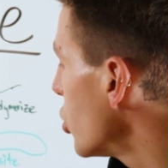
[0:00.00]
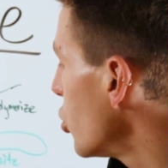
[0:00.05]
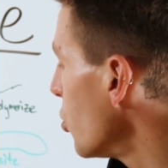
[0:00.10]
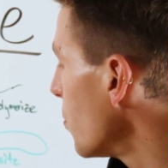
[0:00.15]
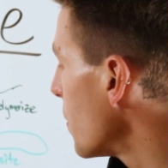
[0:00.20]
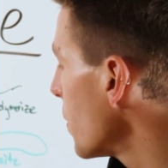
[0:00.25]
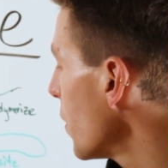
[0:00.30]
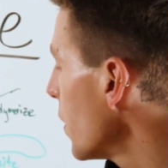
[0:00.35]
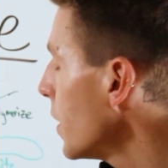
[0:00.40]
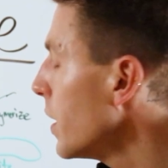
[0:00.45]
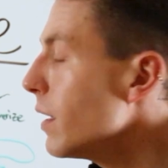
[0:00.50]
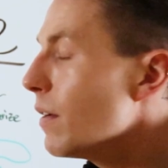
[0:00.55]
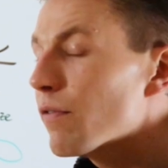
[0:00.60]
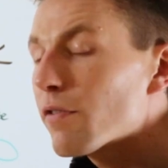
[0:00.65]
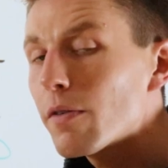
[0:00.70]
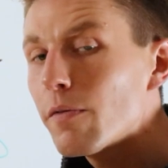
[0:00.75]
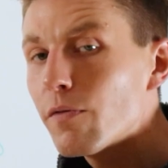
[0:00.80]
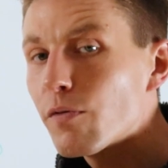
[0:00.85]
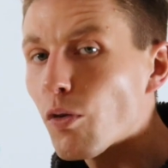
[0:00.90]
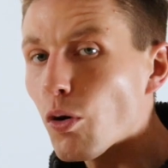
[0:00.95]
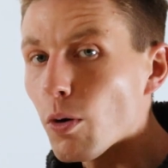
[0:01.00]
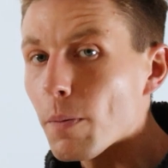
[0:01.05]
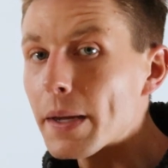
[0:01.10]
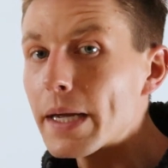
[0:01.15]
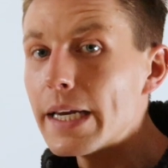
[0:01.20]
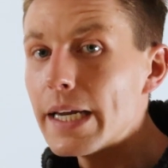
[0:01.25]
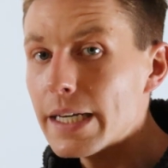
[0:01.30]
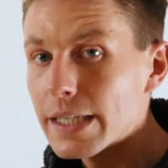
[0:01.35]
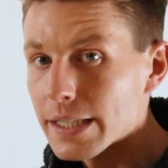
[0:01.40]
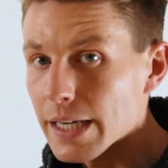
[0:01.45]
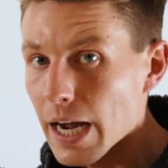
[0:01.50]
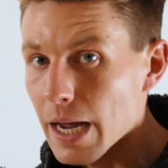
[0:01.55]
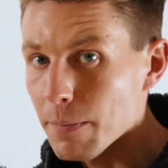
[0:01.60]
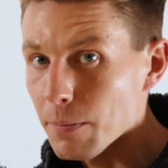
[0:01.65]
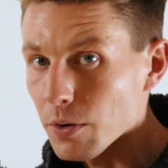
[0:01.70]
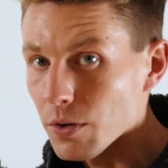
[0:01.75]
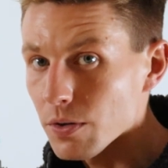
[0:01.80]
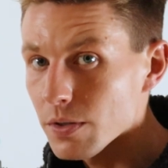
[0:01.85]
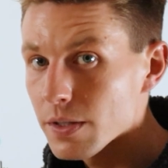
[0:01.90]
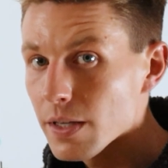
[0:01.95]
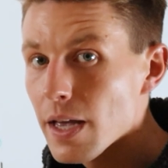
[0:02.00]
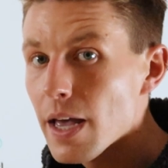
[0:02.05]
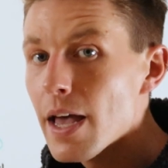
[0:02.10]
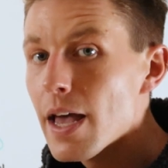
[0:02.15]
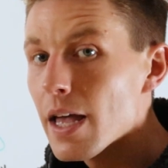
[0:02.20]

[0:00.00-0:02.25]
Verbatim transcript: tubulin from forming dimers.